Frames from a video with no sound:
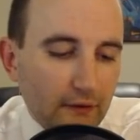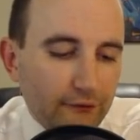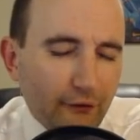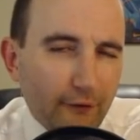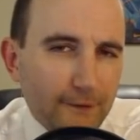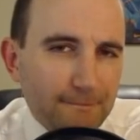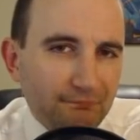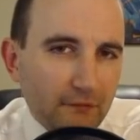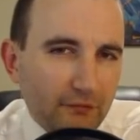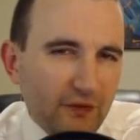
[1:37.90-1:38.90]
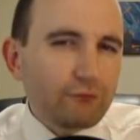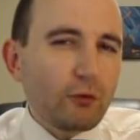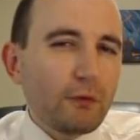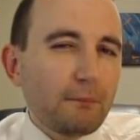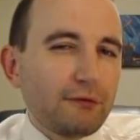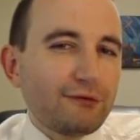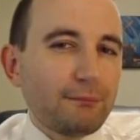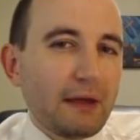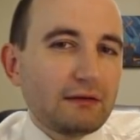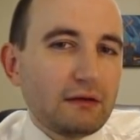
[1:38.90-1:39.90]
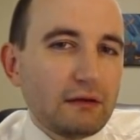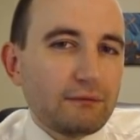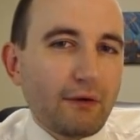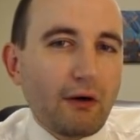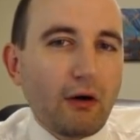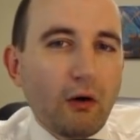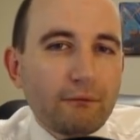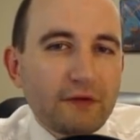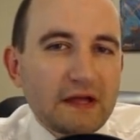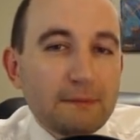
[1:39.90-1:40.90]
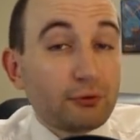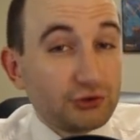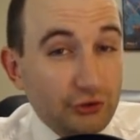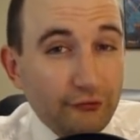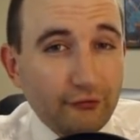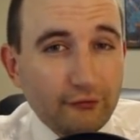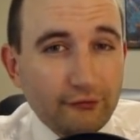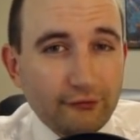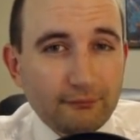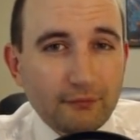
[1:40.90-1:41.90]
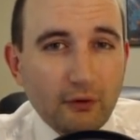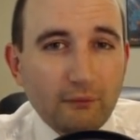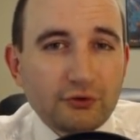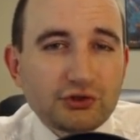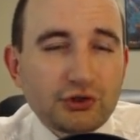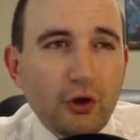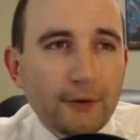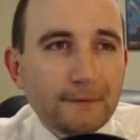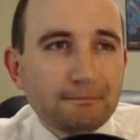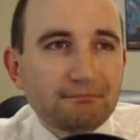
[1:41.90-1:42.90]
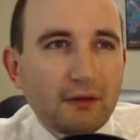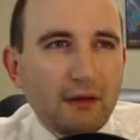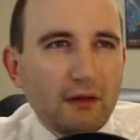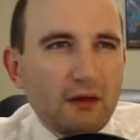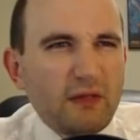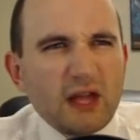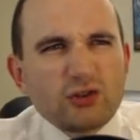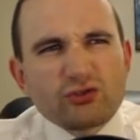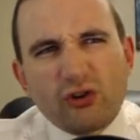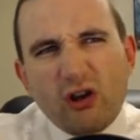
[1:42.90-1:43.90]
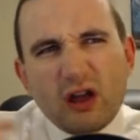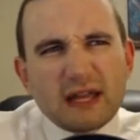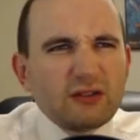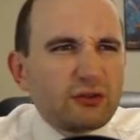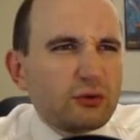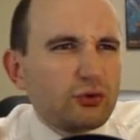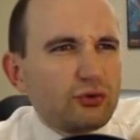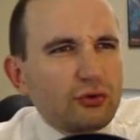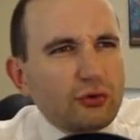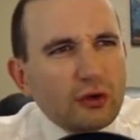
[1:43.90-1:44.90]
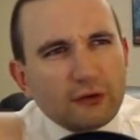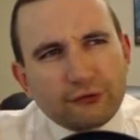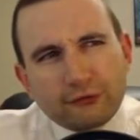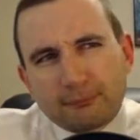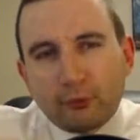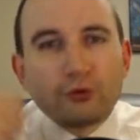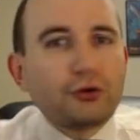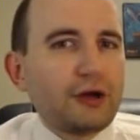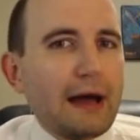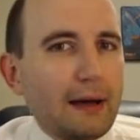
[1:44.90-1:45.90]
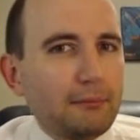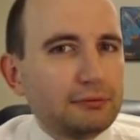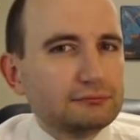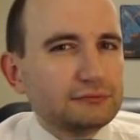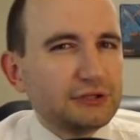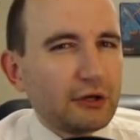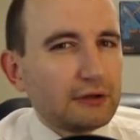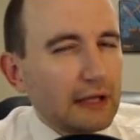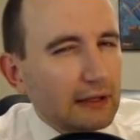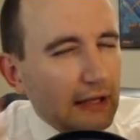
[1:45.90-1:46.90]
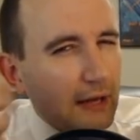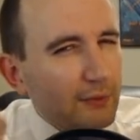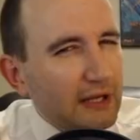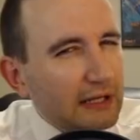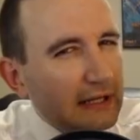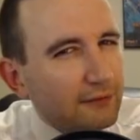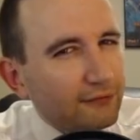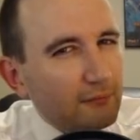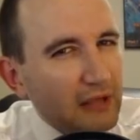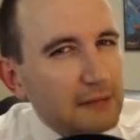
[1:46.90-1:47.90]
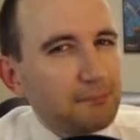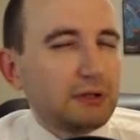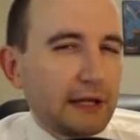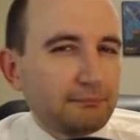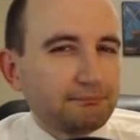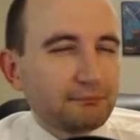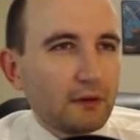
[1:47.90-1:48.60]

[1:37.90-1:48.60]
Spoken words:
So think from the perspective of the producers of the show. They're trying to spruik it up, how are we going to get some people in?